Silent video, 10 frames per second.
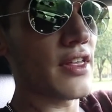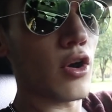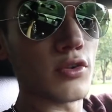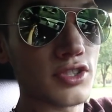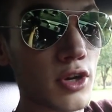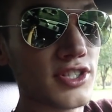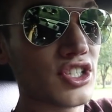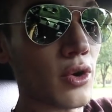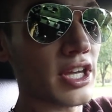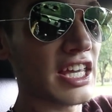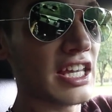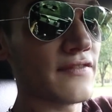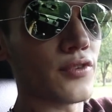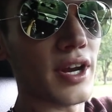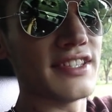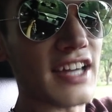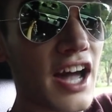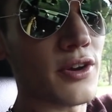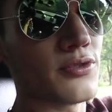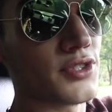And then also it's going in for a
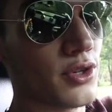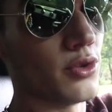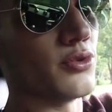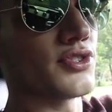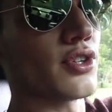dyno tune.